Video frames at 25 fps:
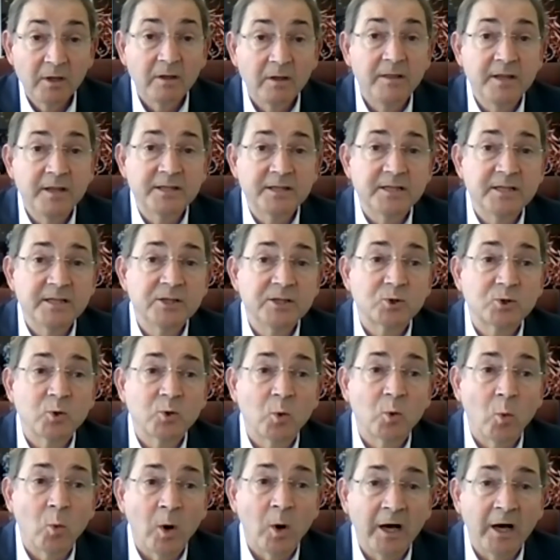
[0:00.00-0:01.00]
This is
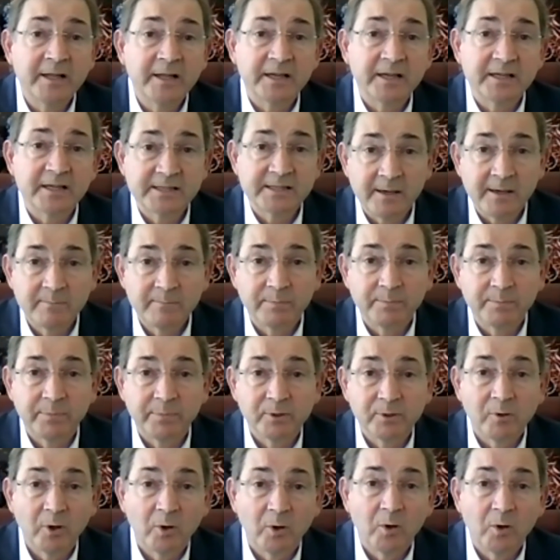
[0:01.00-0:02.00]
one
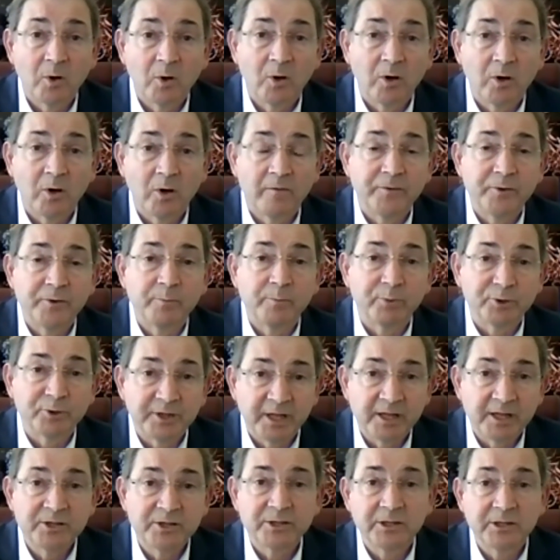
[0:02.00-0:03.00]
example of the
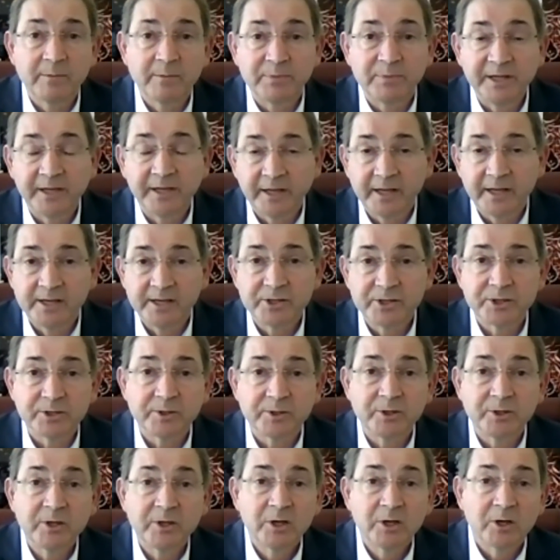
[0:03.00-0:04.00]
potential
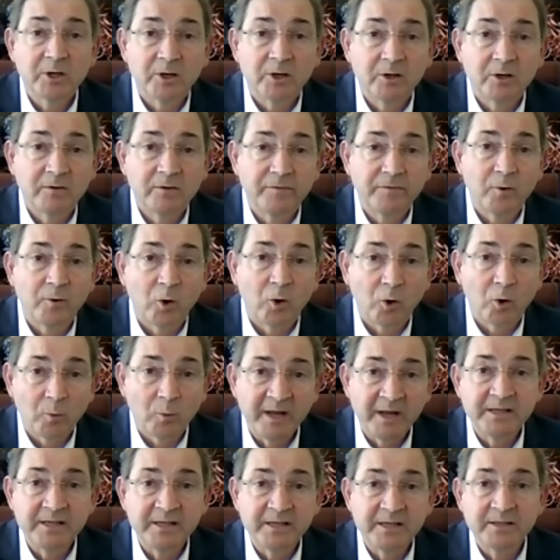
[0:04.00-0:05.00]
application of
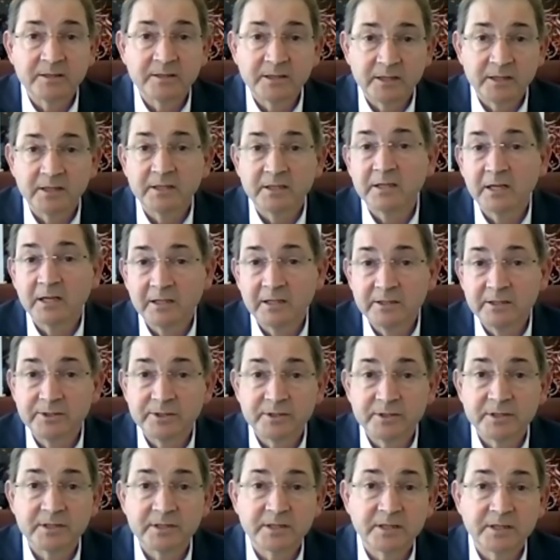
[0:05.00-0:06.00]
augmented
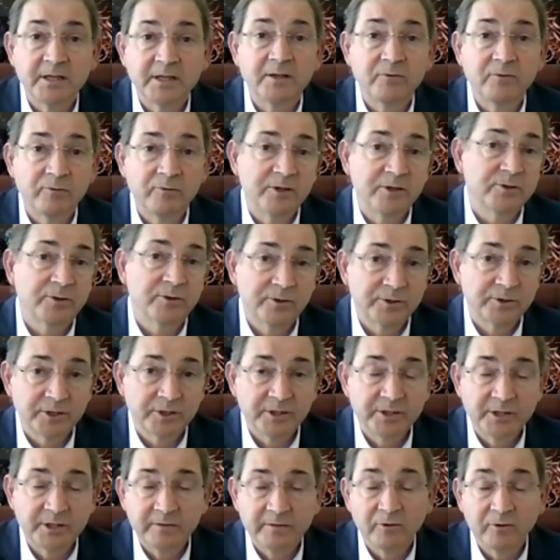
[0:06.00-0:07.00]
intelligence in research
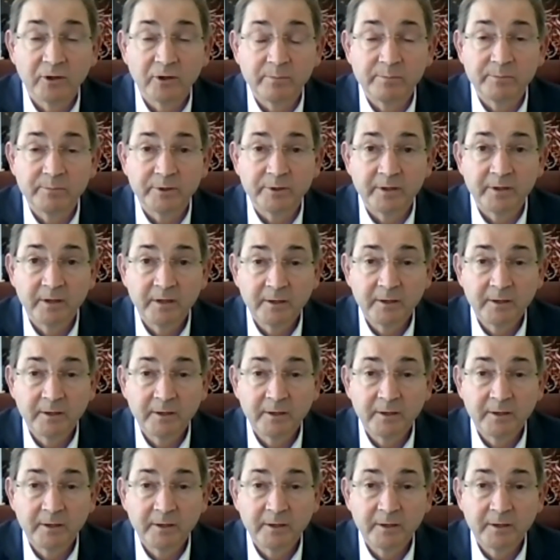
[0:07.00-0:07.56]
and development.